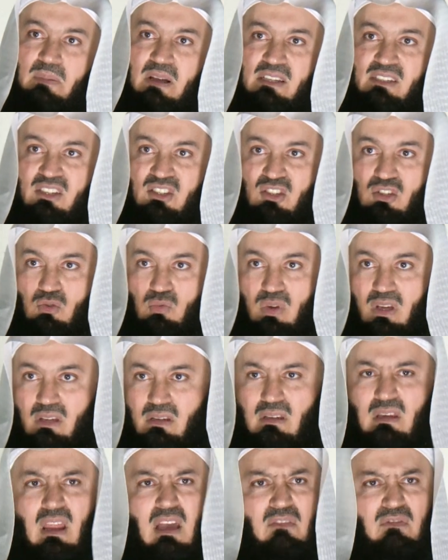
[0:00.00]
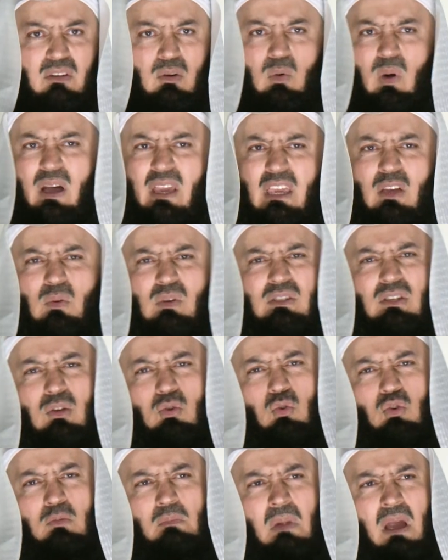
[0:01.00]
passes away. Never. Why? He was a
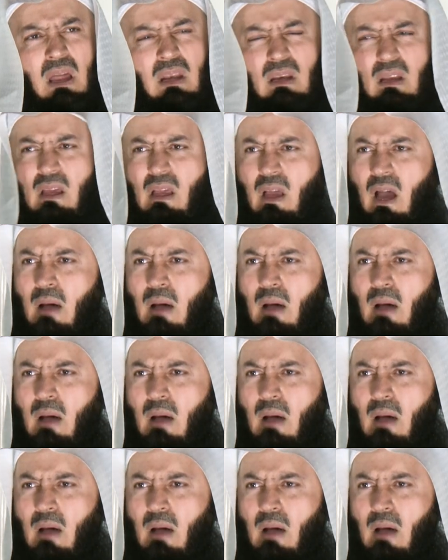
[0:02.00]
good man.